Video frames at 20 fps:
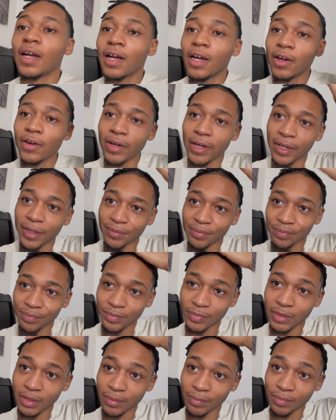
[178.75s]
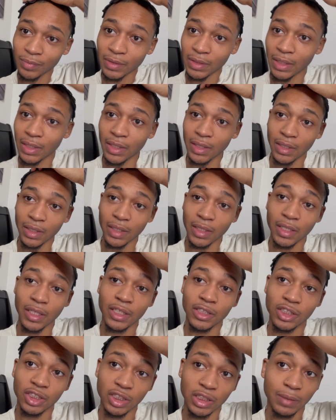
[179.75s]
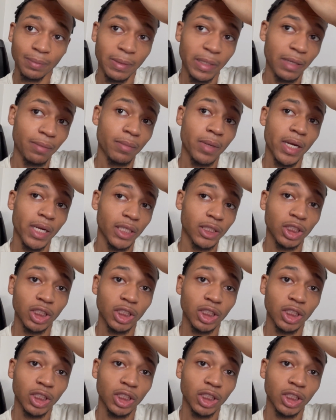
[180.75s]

Okay, just made my